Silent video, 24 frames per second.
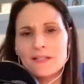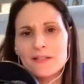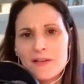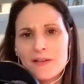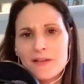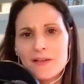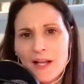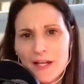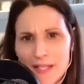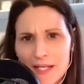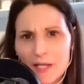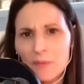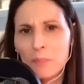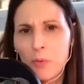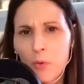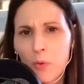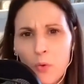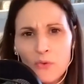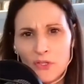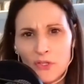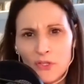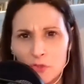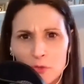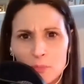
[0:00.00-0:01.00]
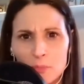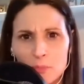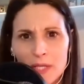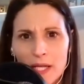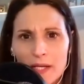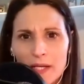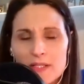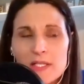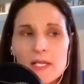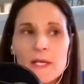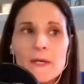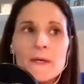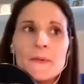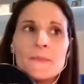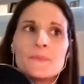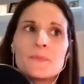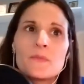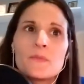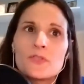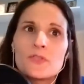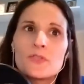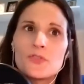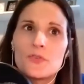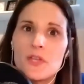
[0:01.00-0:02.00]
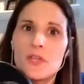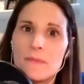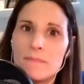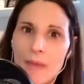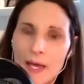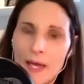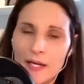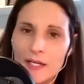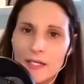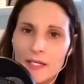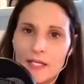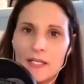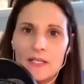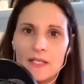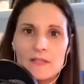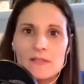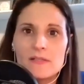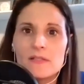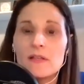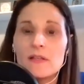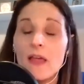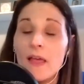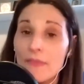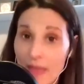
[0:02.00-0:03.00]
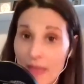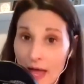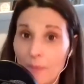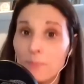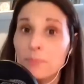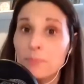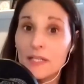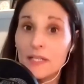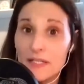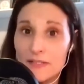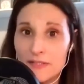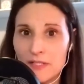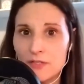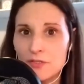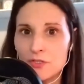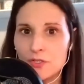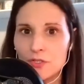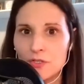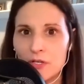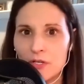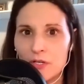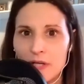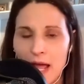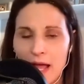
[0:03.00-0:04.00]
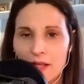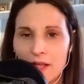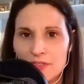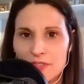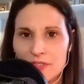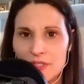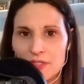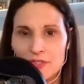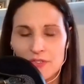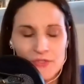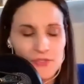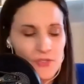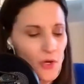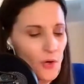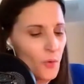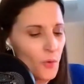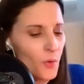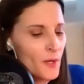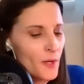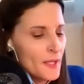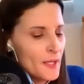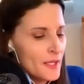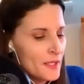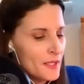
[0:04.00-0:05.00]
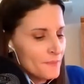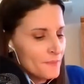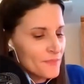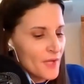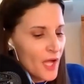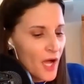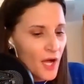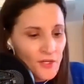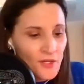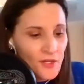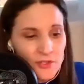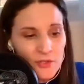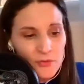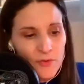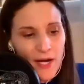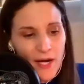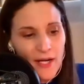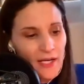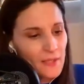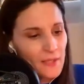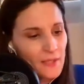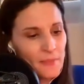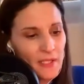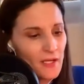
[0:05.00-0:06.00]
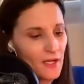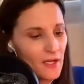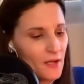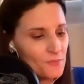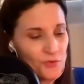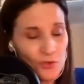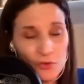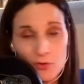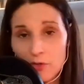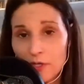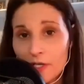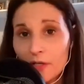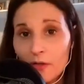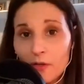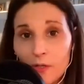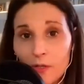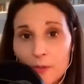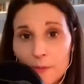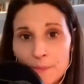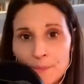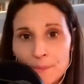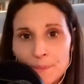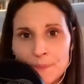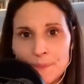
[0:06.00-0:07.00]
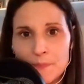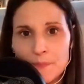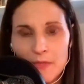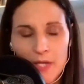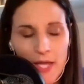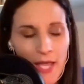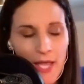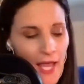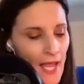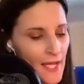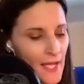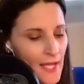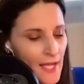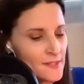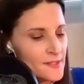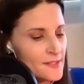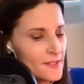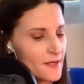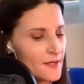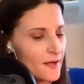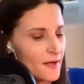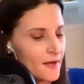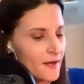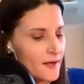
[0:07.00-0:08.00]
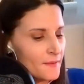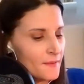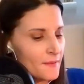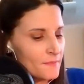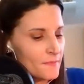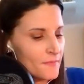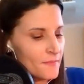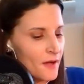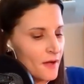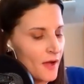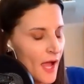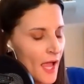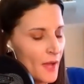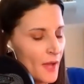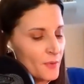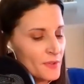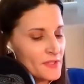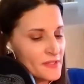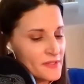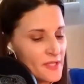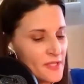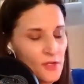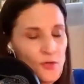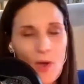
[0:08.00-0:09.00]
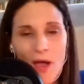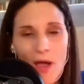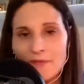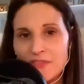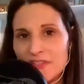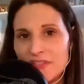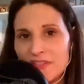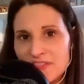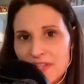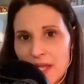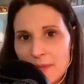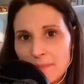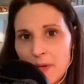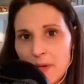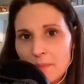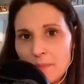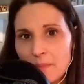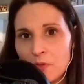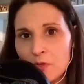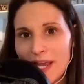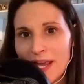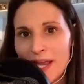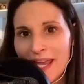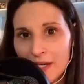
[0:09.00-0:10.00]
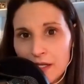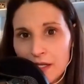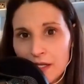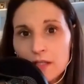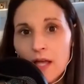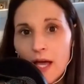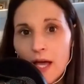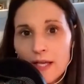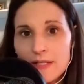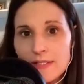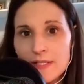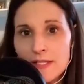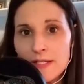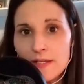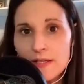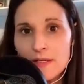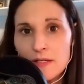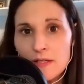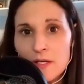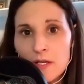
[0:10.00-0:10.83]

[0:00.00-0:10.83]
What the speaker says: to get a pool with a duplex. So the amenities, and that plays into your analysis. So underwriting becomes critical. And I would say you have to step up your analyzing